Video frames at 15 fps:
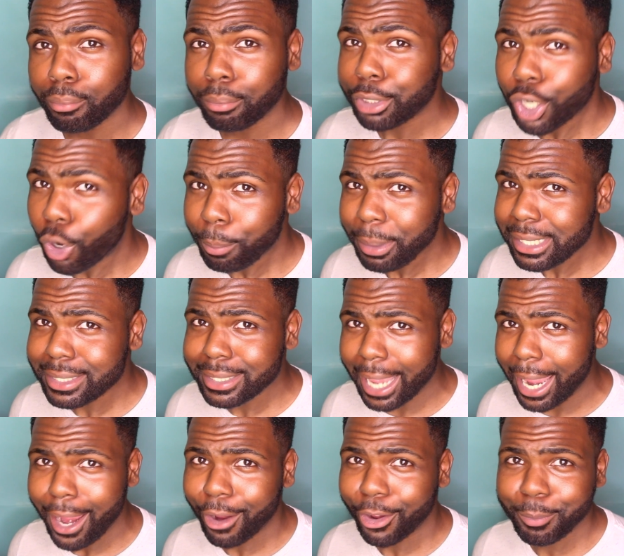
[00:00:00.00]
But don't be
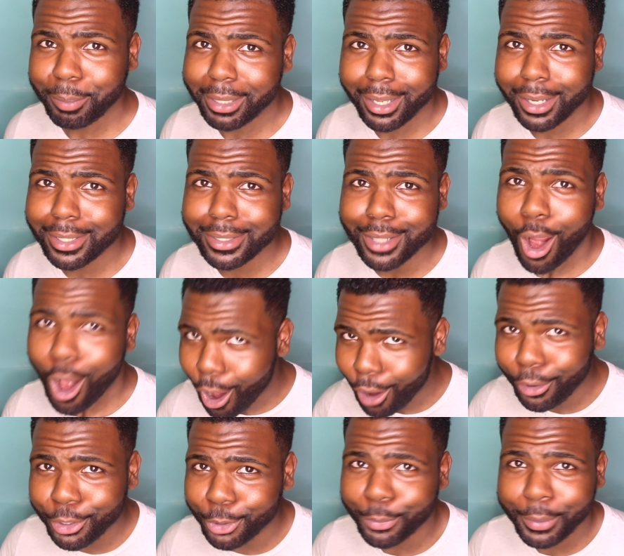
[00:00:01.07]
scared, because
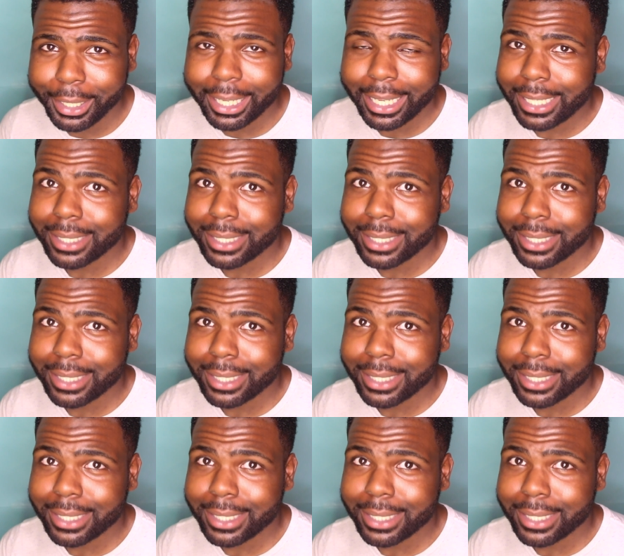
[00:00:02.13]
arguing